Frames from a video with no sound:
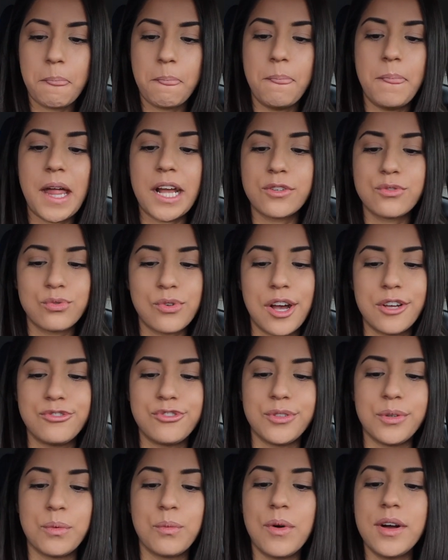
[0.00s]
Next
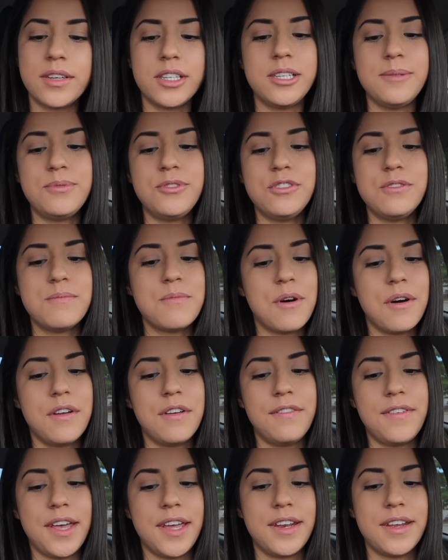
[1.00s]
question, what keeps you
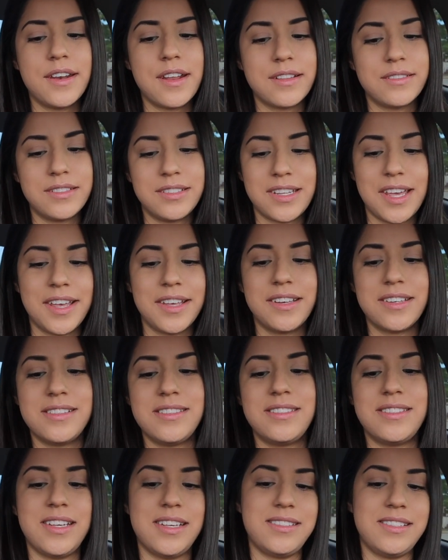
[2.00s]
motivated and staying
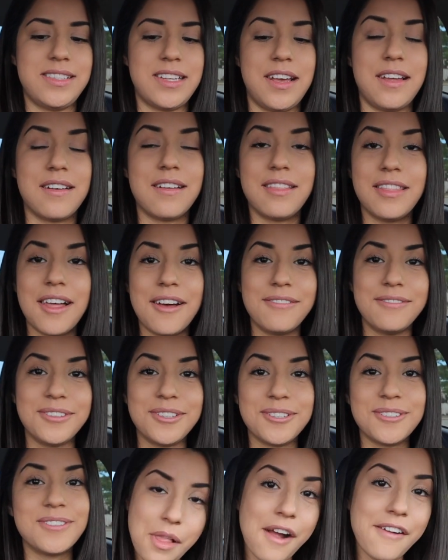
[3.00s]
consistent? Love
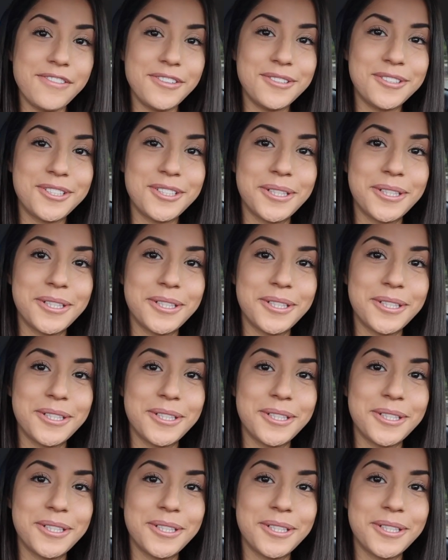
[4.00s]
you